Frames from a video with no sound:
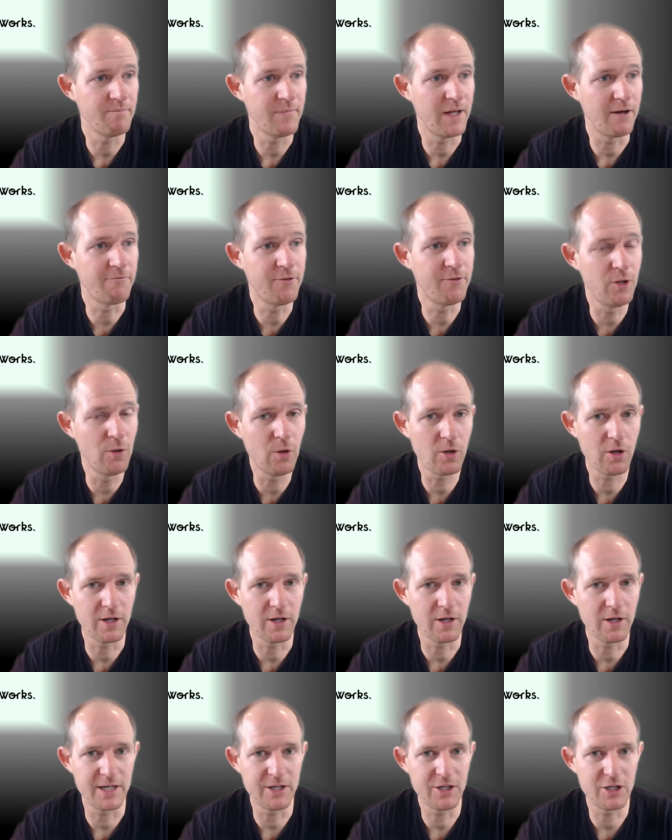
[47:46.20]
a few
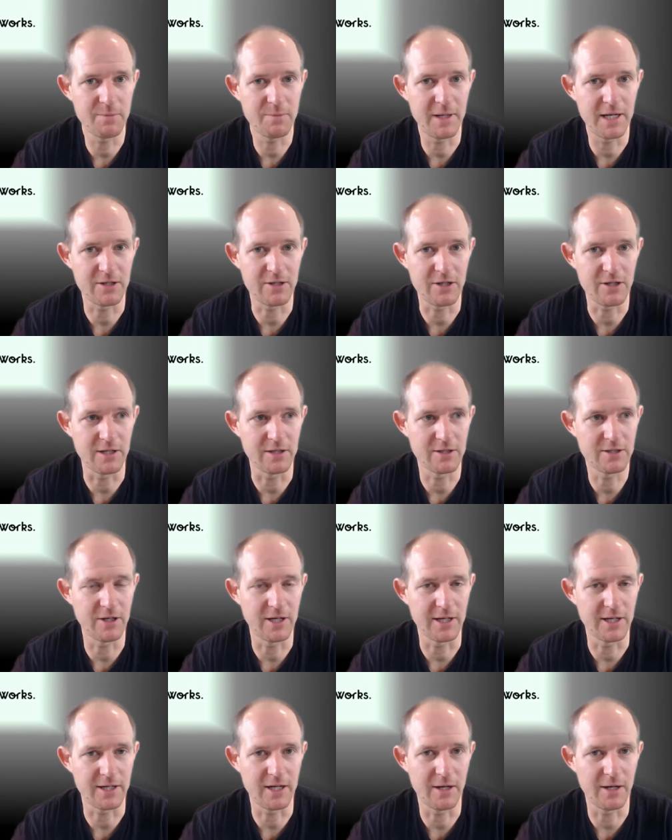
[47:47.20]
organisations might
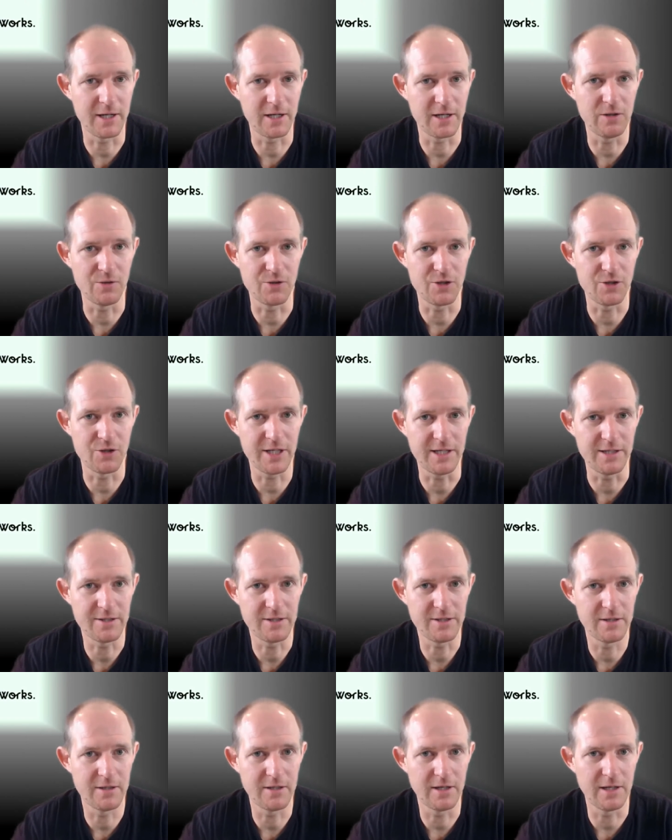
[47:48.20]
start going, oh
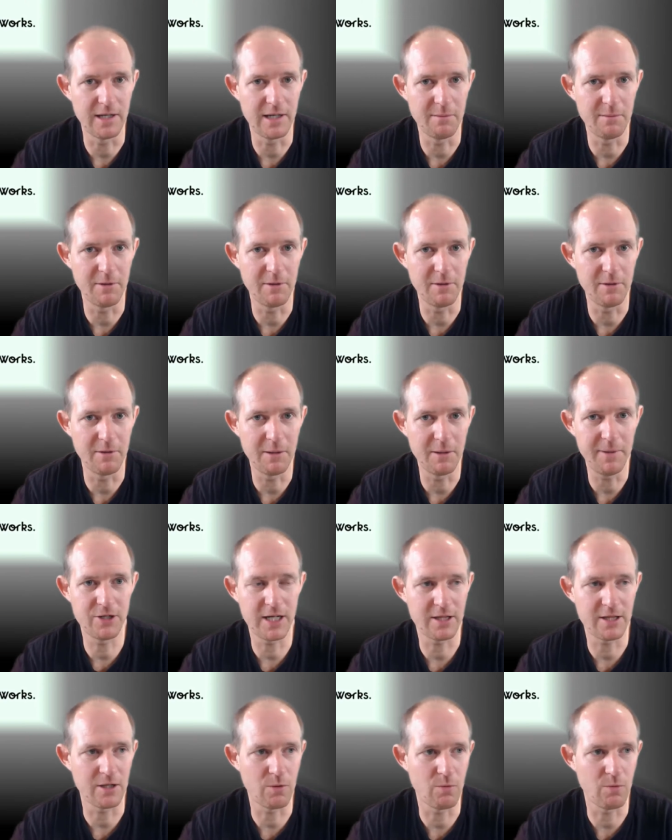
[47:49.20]
geez, um, I better
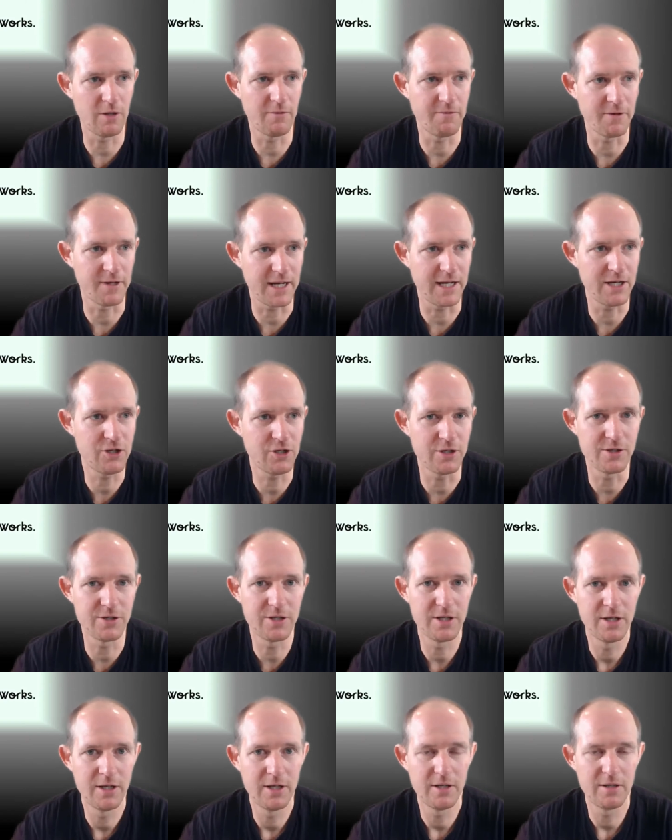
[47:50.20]
check the
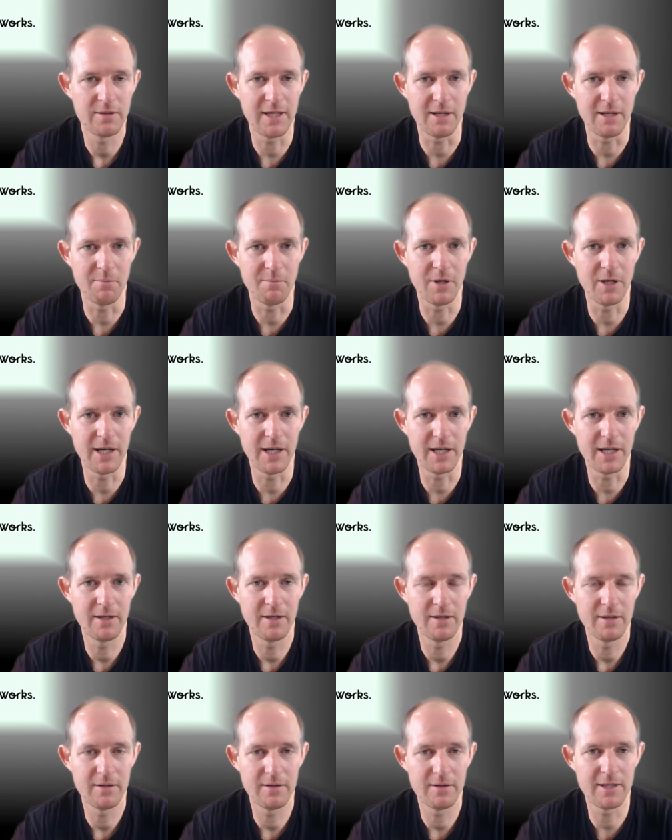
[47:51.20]
qualifications that my
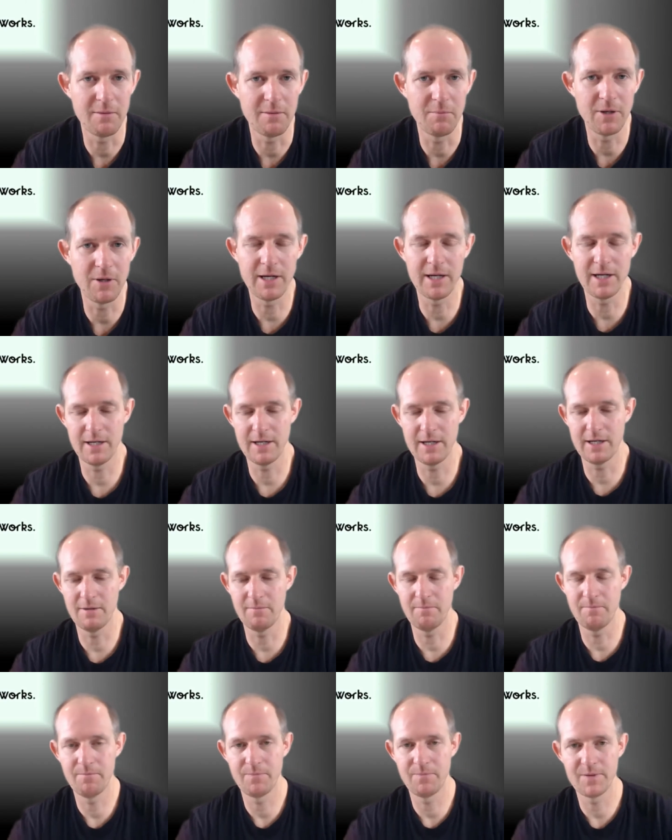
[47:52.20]
that my
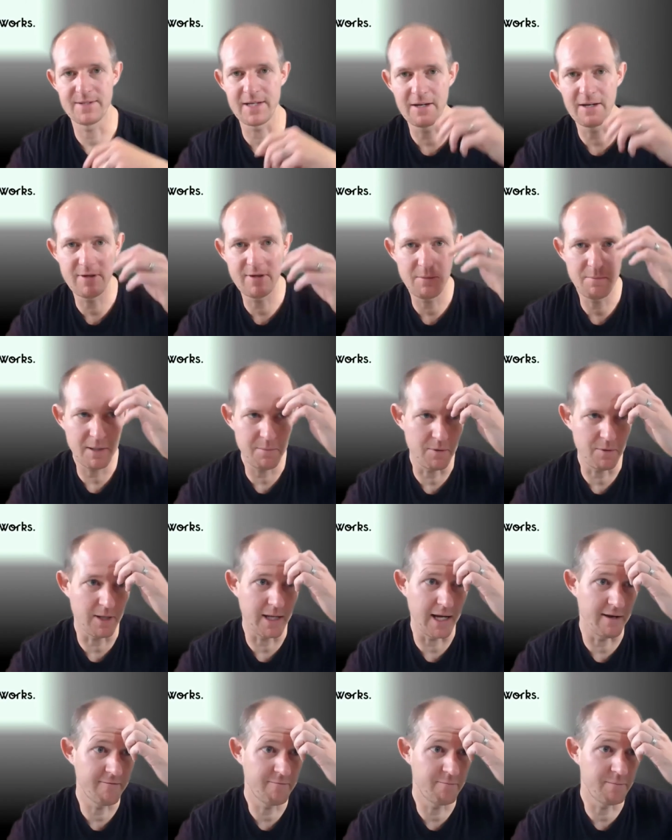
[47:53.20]
um, safety people
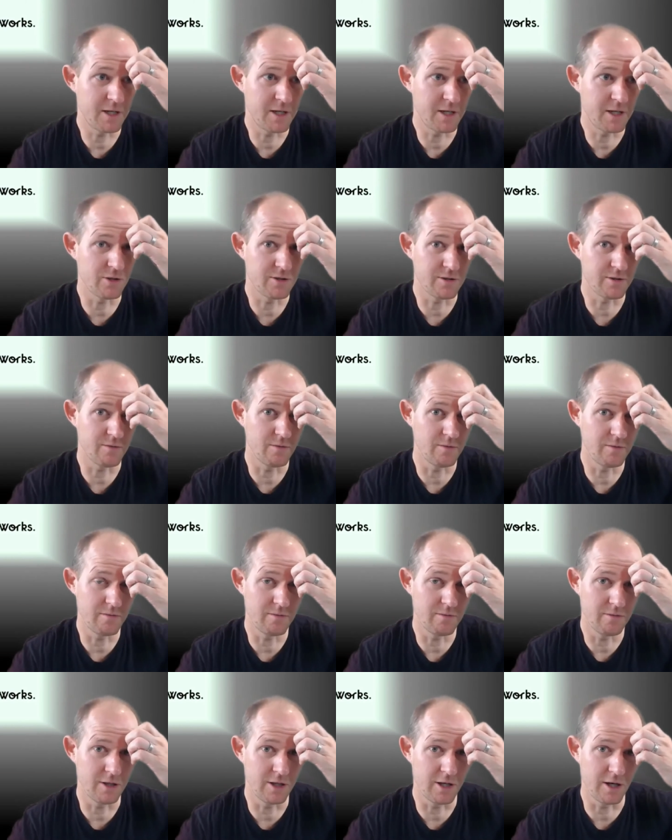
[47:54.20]
have because
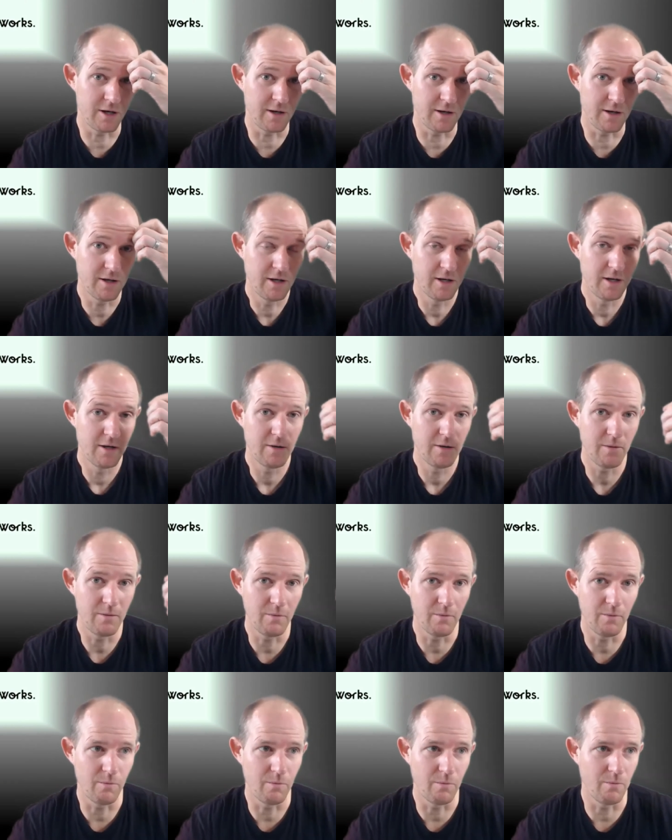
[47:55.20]
you know
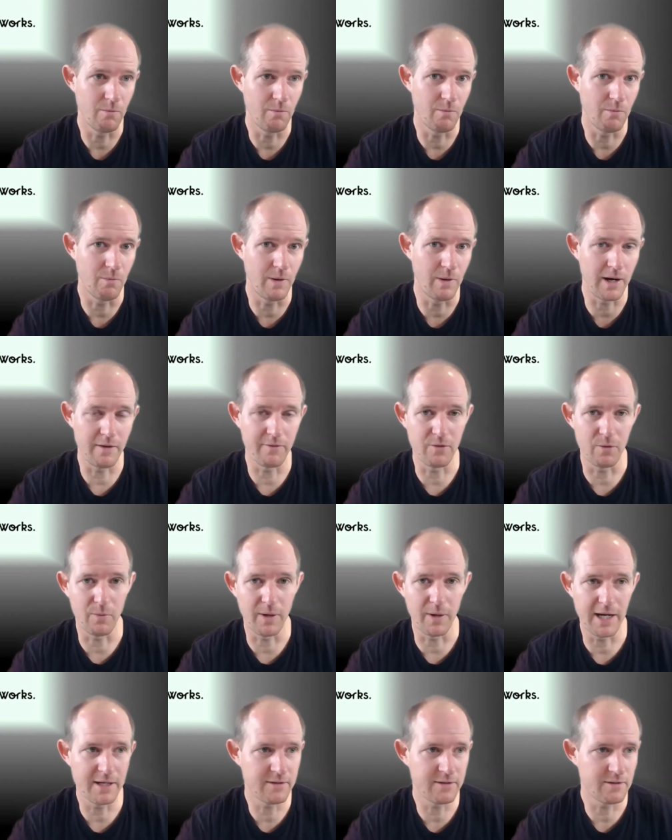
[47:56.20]
one of the
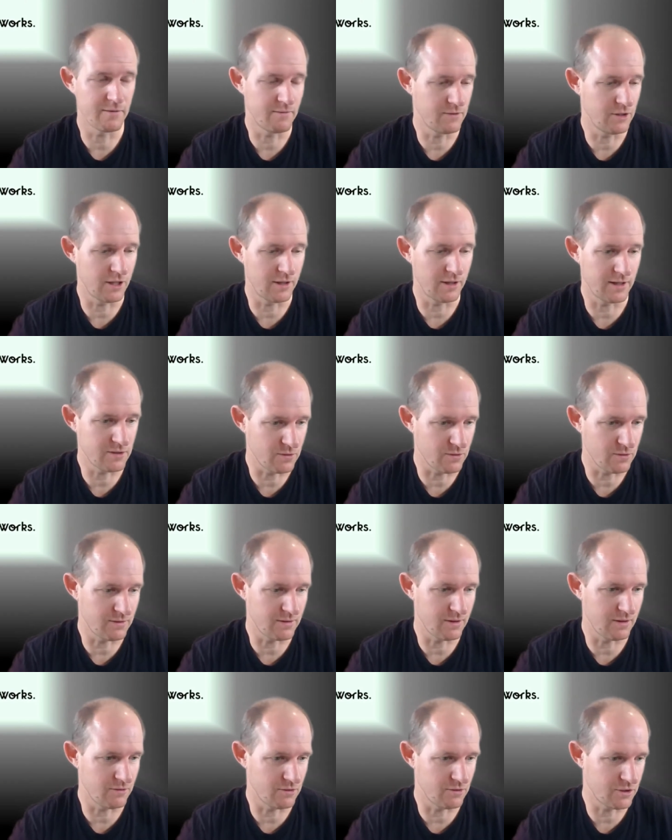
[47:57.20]
ways of you know there's a
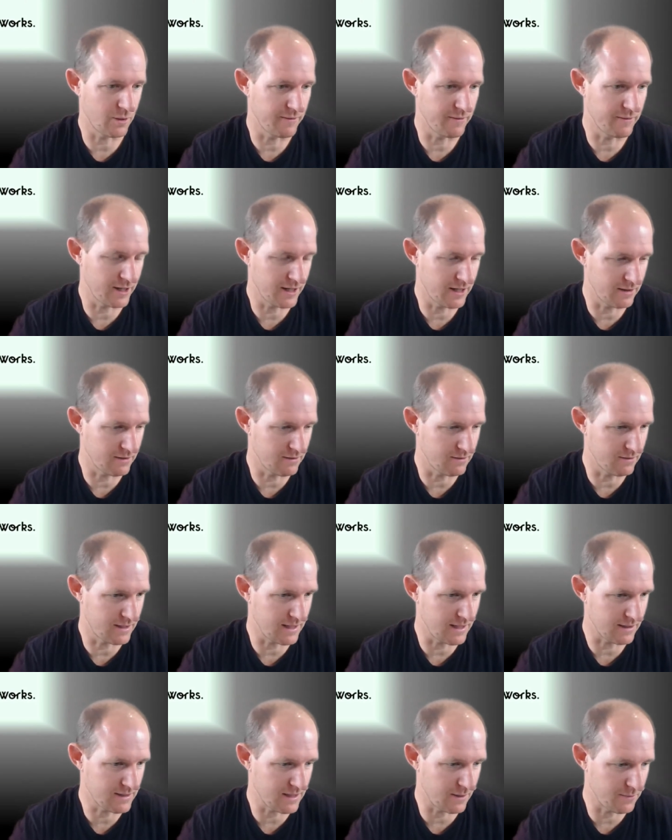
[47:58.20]
so if I can
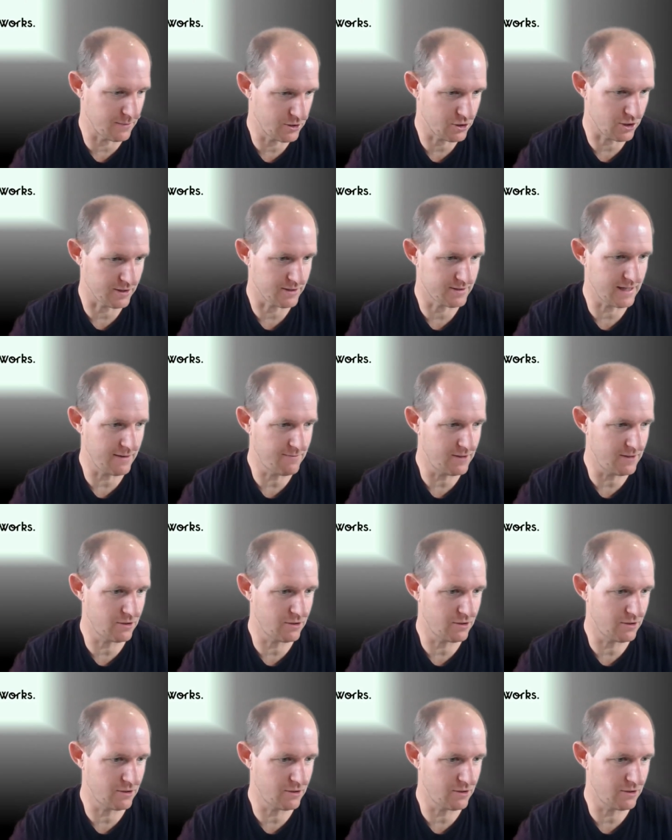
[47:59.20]
get someone who's got a safety